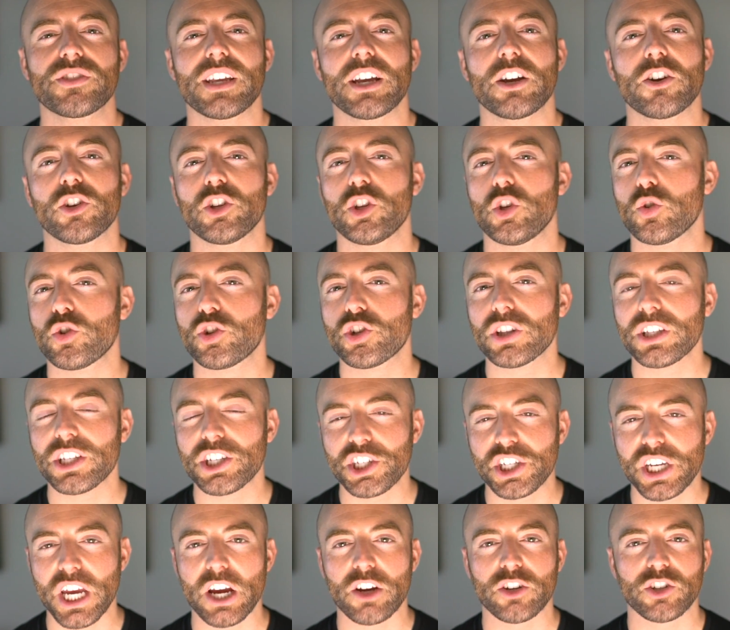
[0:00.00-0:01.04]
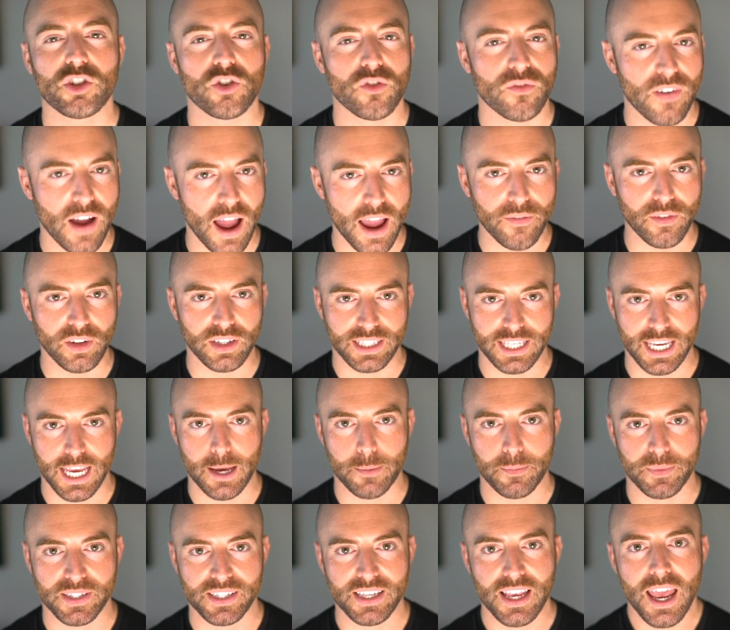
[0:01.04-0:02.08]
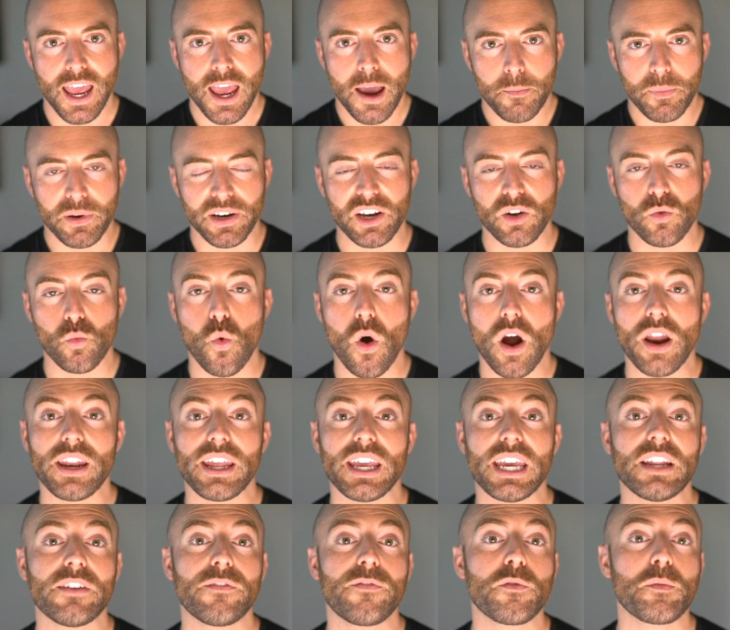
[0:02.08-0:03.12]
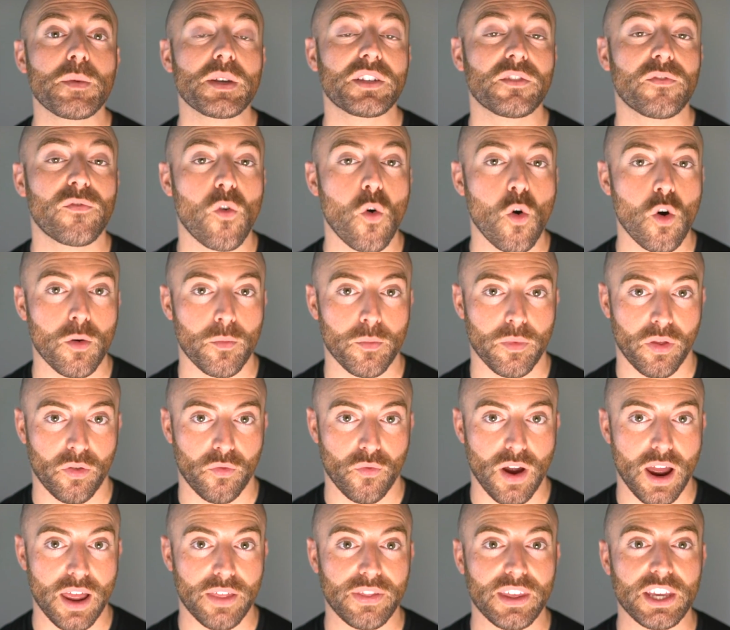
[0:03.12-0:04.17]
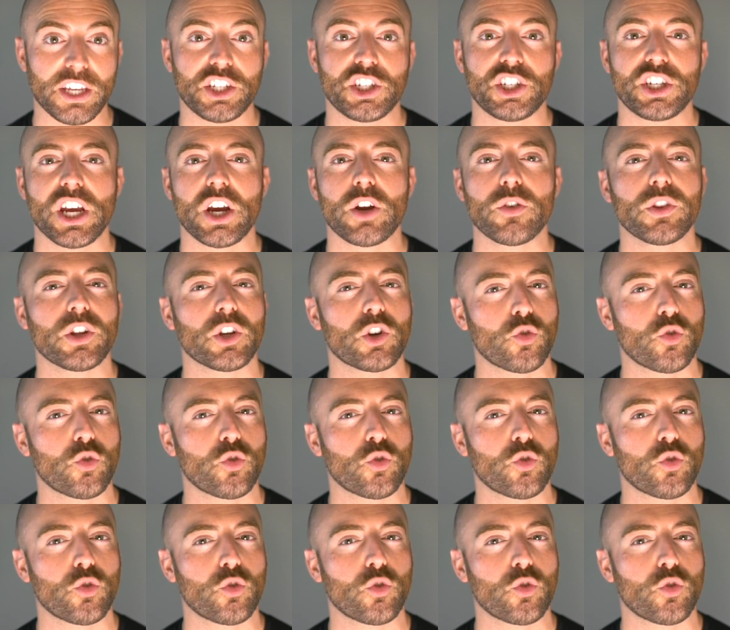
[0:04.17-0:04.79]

there usually share survival tips, but in one infamous forum thread, they shared the